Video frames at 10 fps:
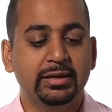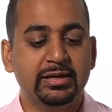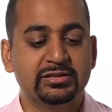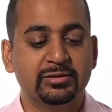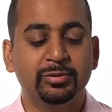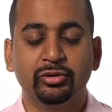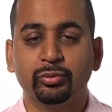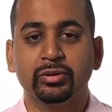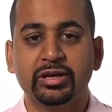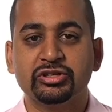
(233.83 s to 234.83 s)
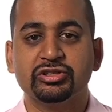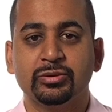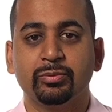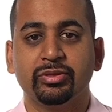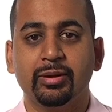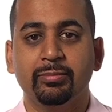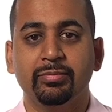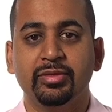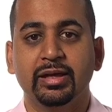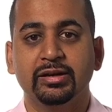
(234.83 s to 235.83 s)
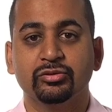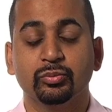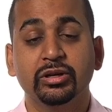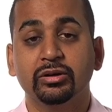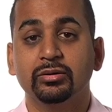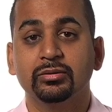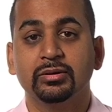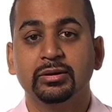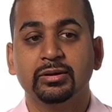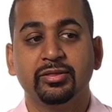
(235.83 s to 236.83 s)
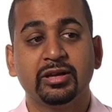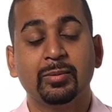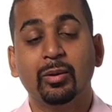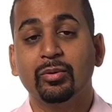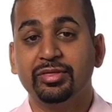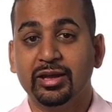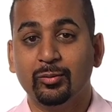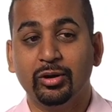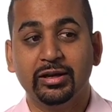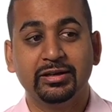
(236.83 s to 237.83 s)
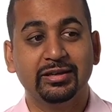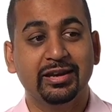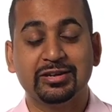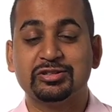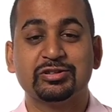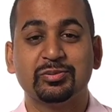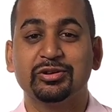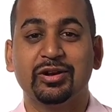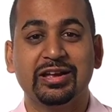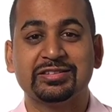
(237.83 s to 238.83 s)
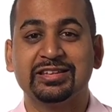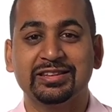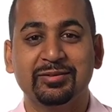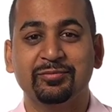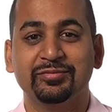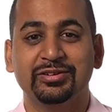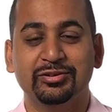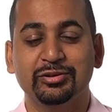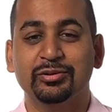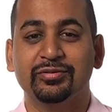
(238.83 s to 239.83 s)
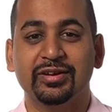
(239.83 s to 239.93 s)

is to build a relationship with them that is real. Think about what they want, not just when you're asking them to do you a